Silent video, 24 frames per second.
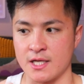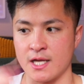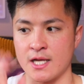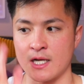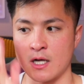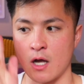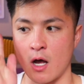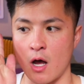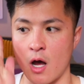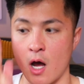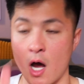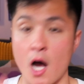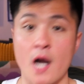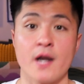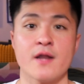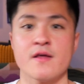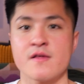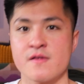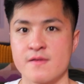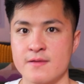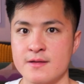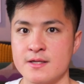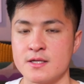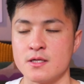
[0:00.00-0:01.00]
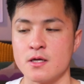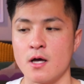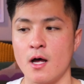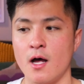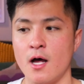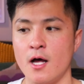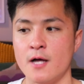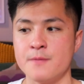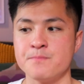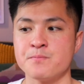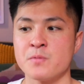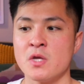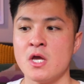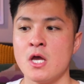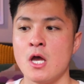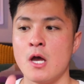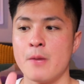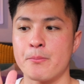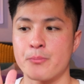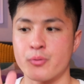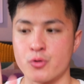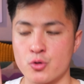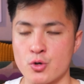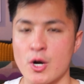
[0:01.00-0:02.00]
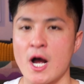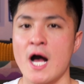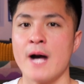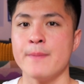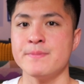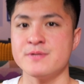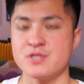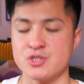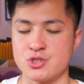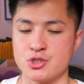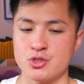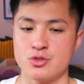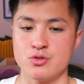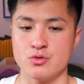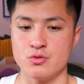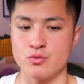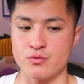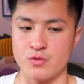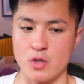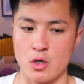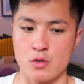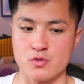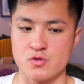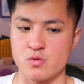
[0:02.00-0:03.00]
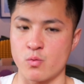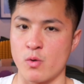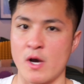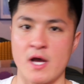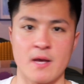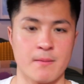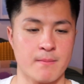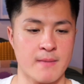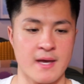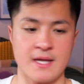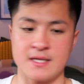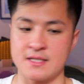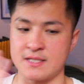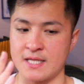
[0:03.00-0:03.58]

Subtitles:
And honestly, y'all, props to those white men,